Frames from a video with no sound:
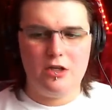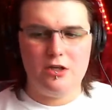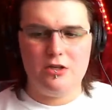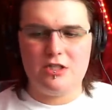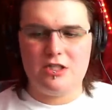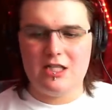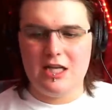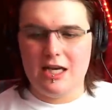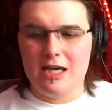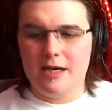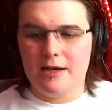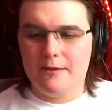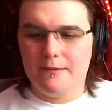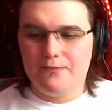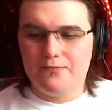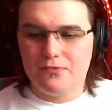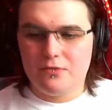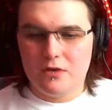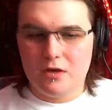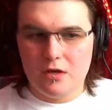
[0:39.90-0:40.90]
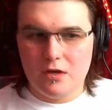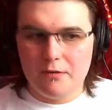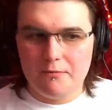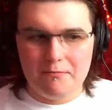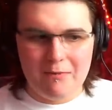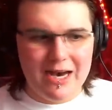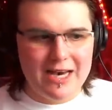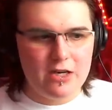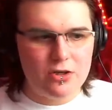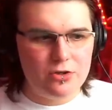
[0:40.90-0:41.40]
You see,
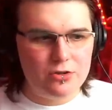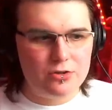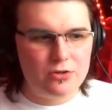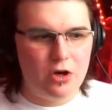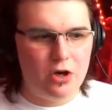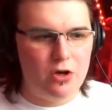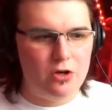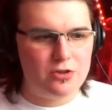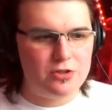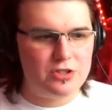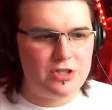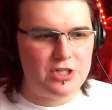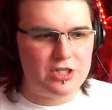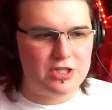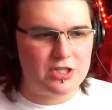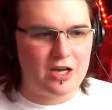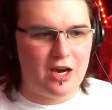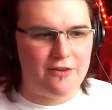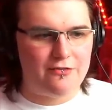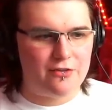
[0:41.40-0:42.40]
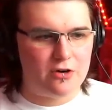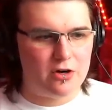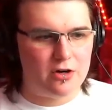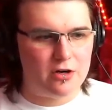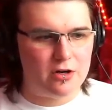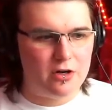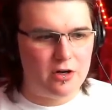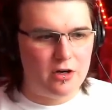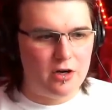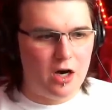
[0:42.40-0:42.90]
Michael Knowles
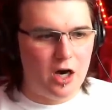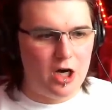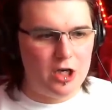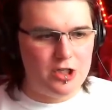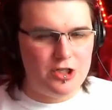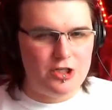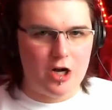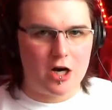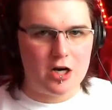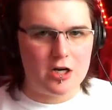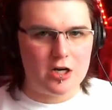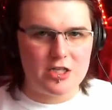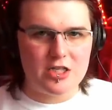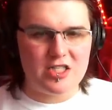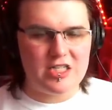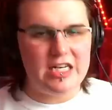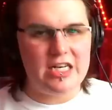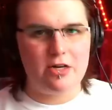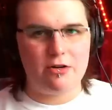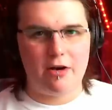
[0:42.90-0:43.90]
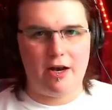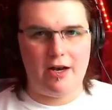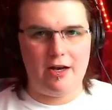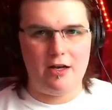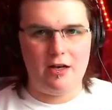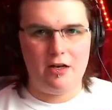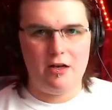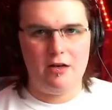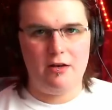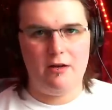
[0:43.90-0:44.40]
discovered a dark
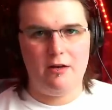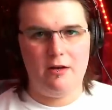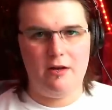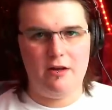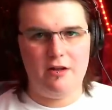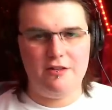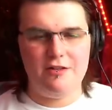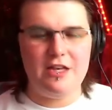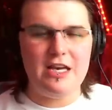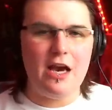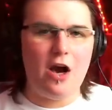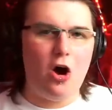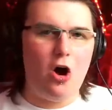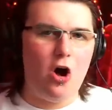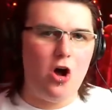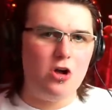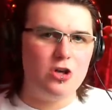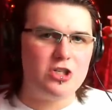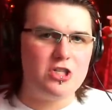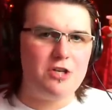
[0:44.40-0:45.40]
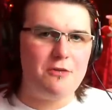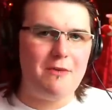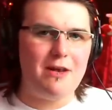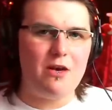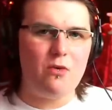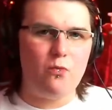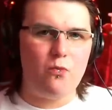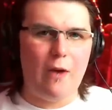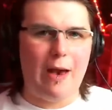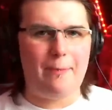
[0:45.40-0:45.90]
secret, the
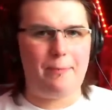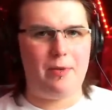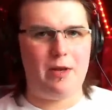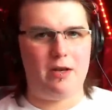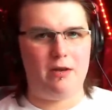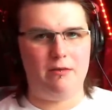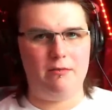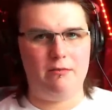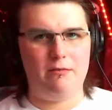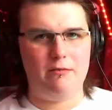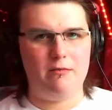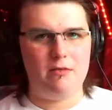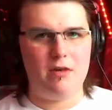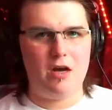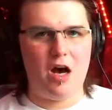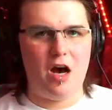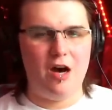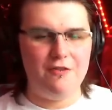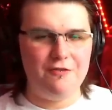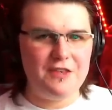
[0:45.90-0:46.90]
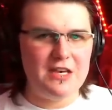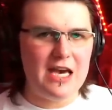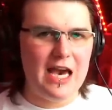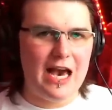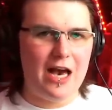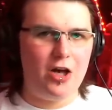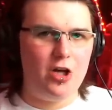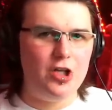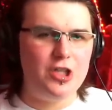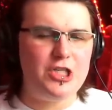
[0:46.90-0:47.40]
ultimate weapon of the
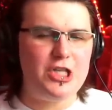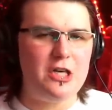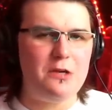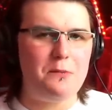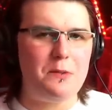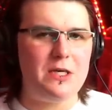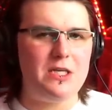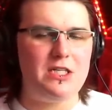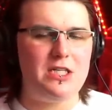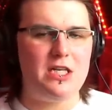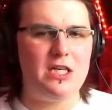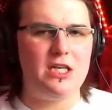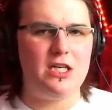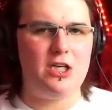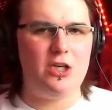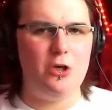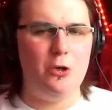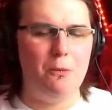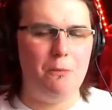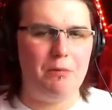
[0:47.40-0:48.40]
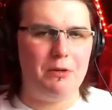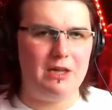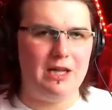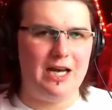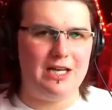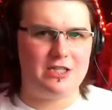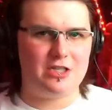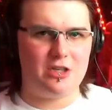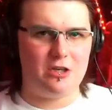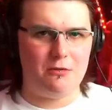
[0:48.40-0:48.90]
LGBTQ
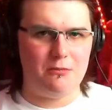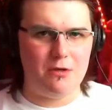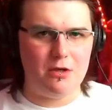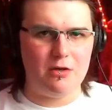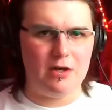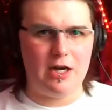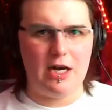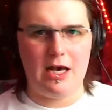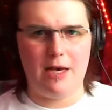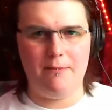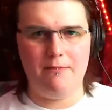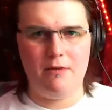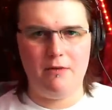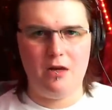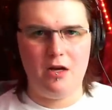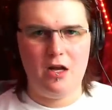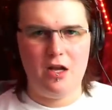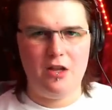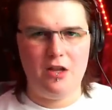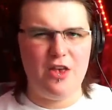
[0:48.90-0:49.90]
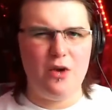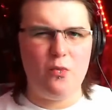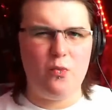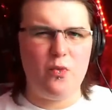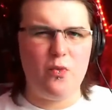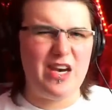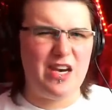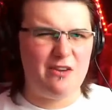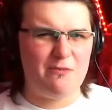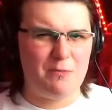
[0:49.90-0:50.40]
plus community that
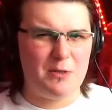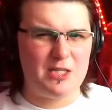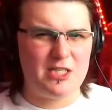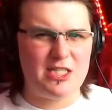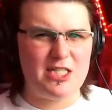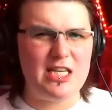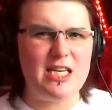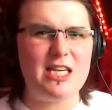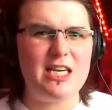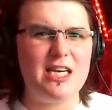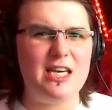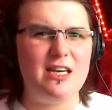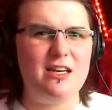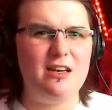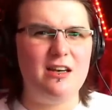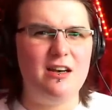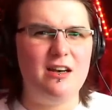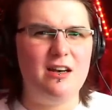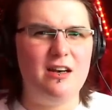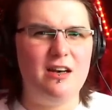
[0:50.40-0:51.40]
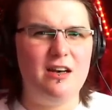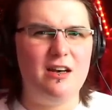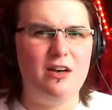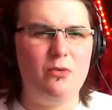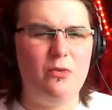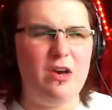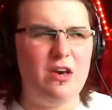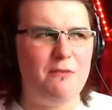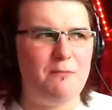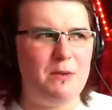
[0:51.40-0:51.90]
we have been seeking,
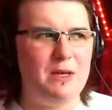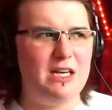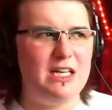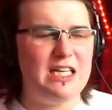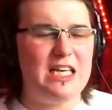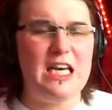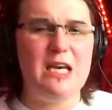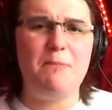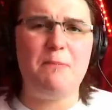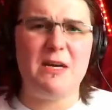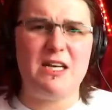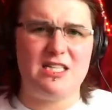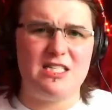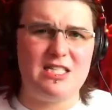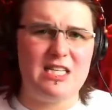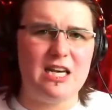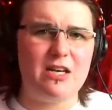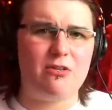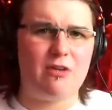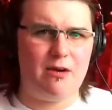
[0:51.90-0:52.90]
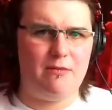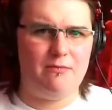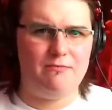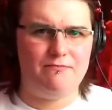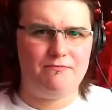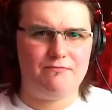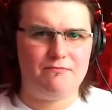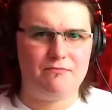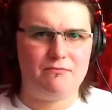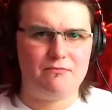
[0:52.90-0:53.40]
we have been keeping secret,